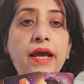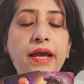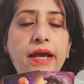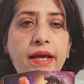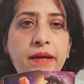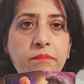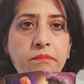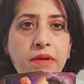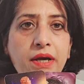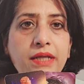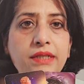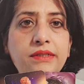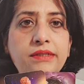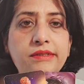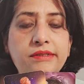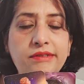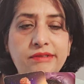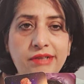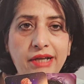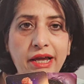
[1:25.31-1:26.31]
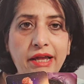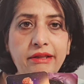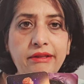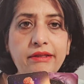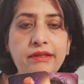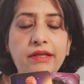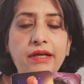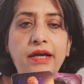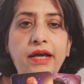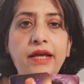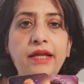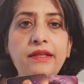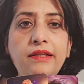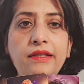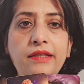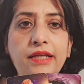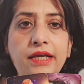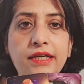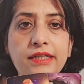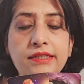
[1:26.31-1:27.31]
immense strength
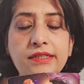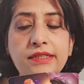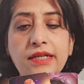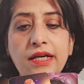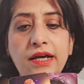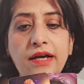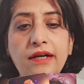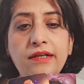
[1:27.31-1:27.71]
in this